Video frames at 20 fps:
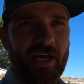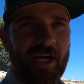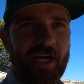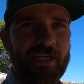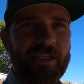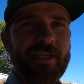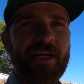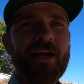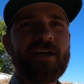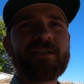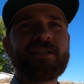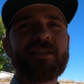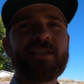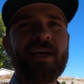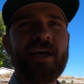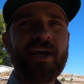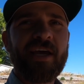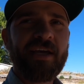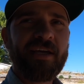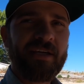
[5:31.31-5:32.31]
I dare
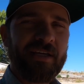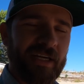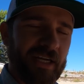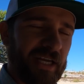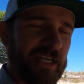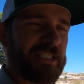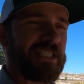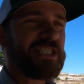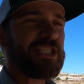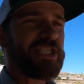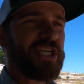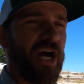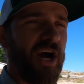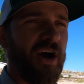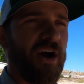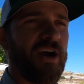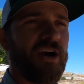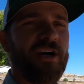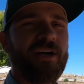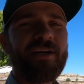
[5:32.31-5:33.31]
say,
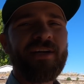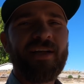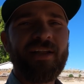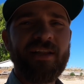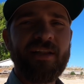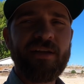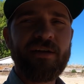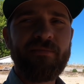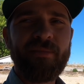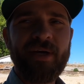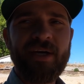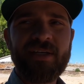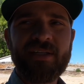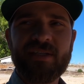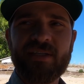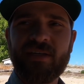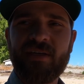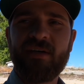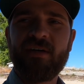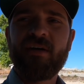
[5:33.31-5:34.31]
scarred a little bit.